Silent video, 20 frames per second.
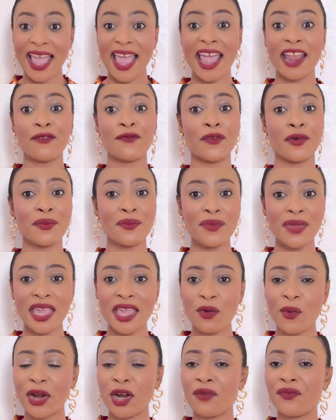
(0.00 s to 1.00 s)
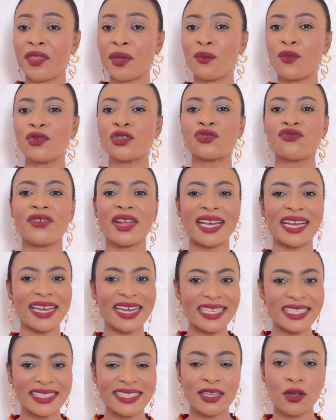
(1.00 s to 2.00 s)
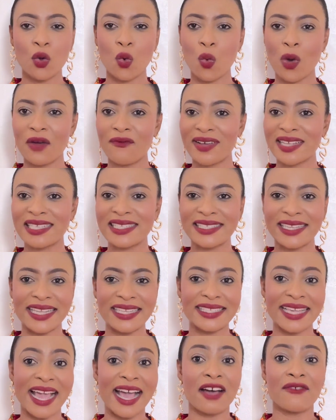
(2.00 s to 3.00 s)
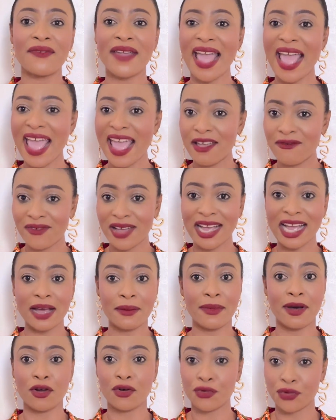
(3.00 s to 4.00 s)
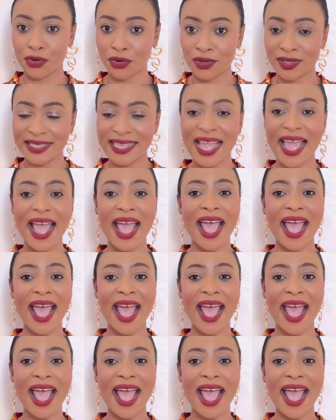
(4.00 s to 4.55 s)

And for me, one of the most realistic guava scents I have ever come across